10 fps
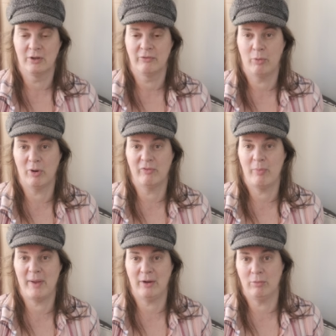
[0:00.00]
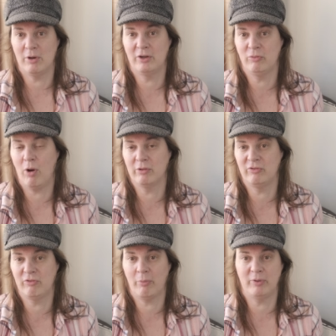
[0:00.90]
for want of a better word, one
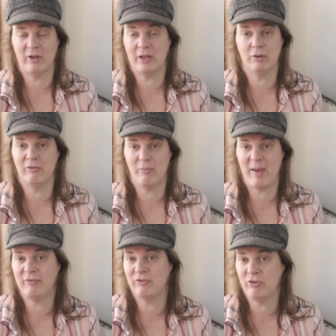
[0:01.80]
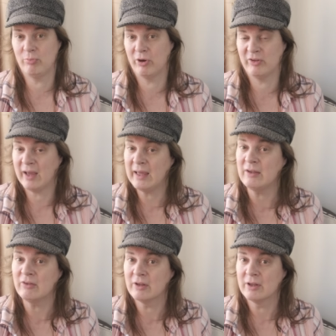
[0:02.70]
stop is like going from f2.8